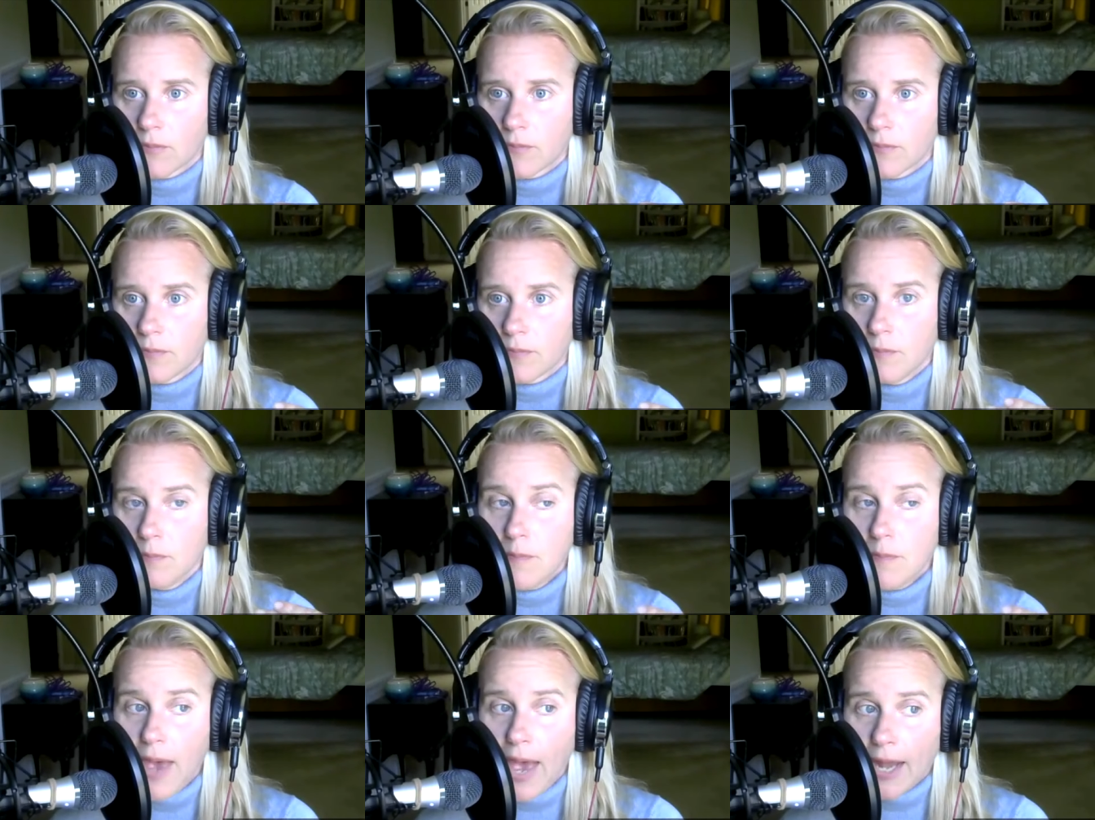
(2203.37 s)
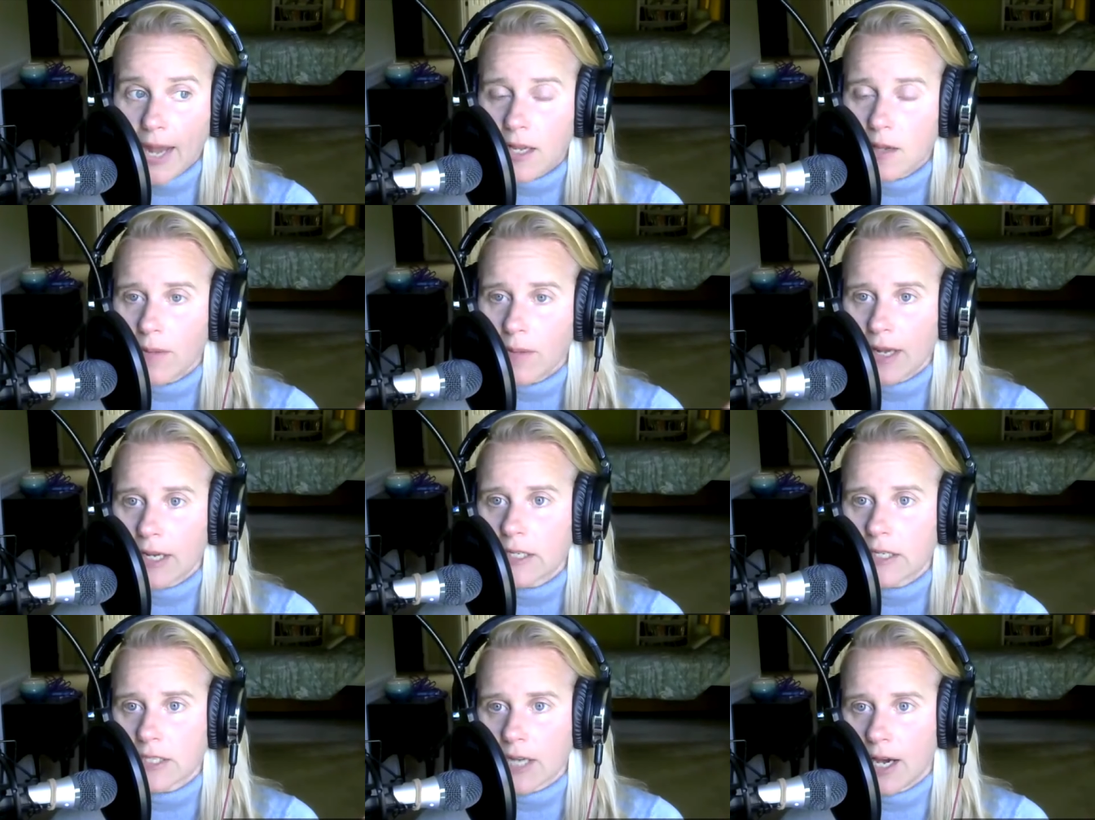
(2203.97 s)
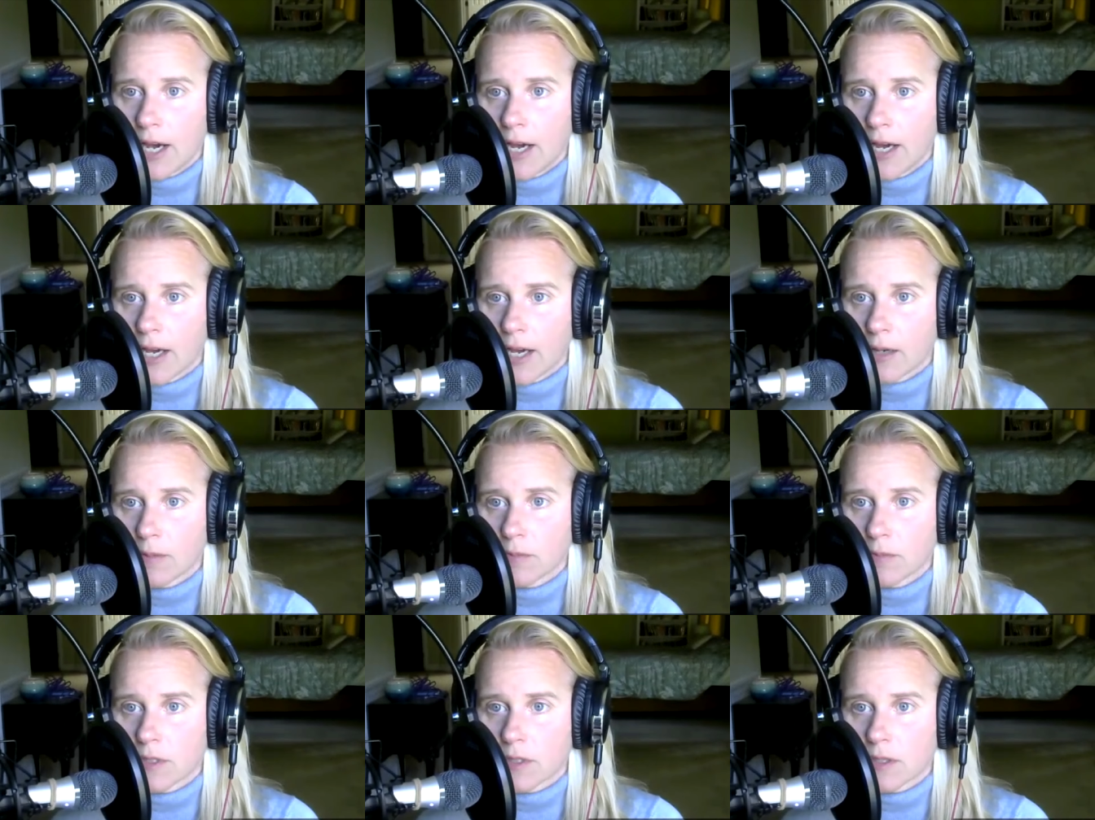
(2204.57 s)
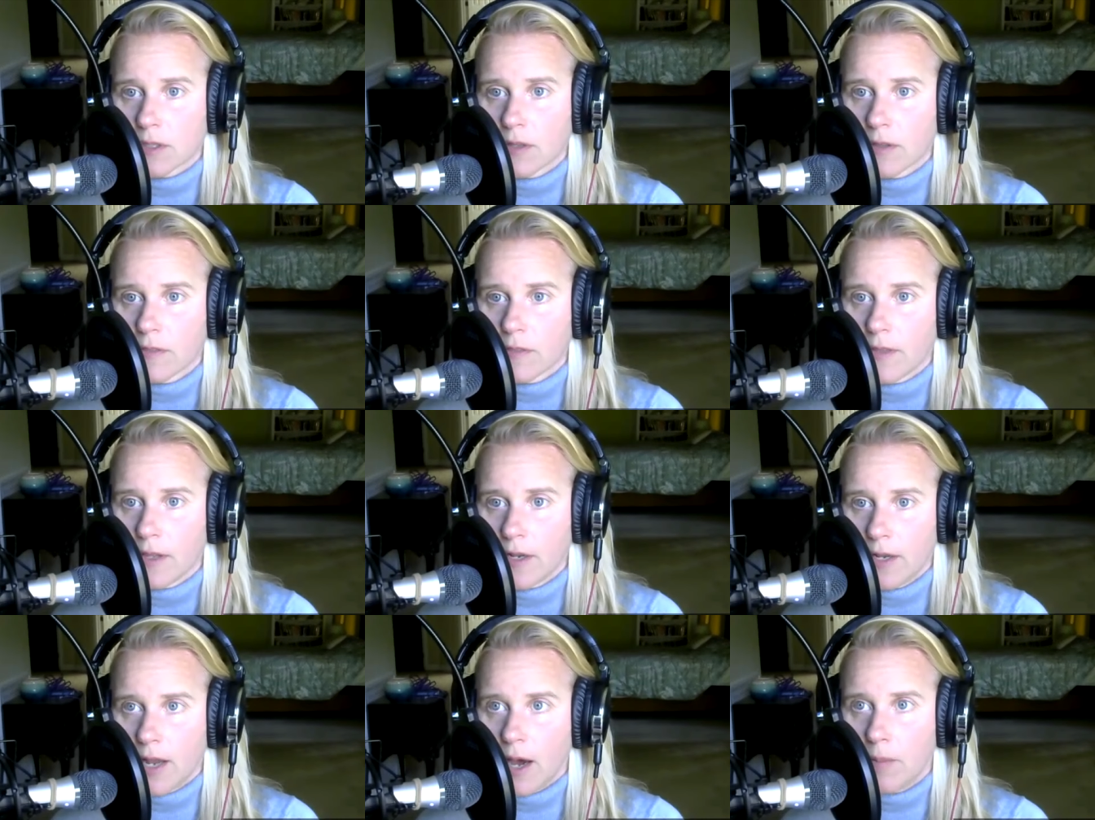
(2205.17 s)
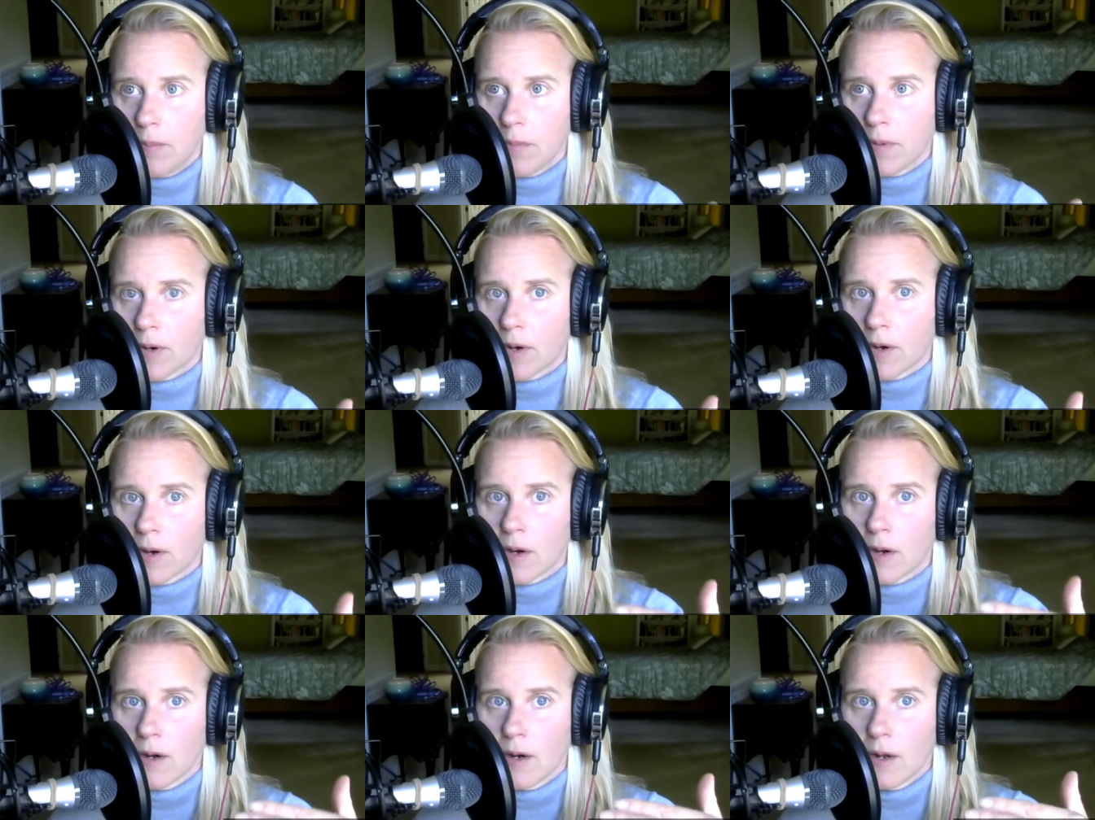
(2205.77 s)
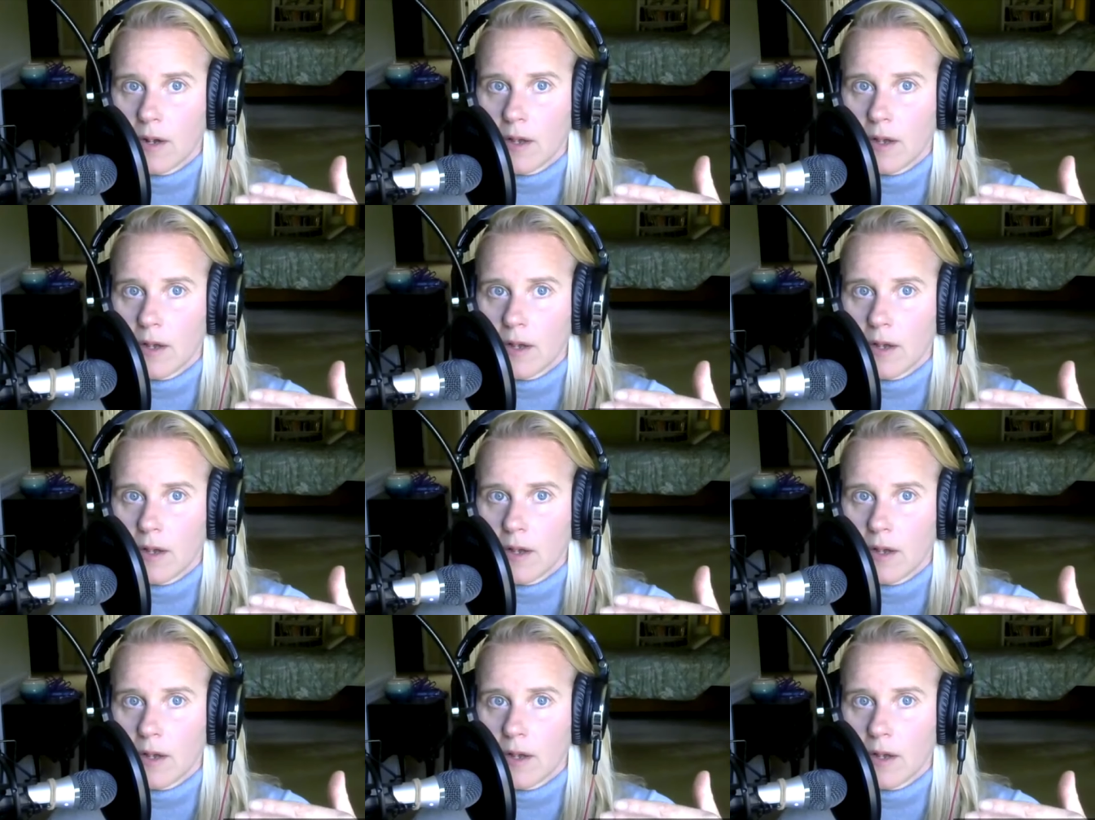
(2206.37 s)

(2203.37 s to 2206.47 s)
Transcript: many, many times the number,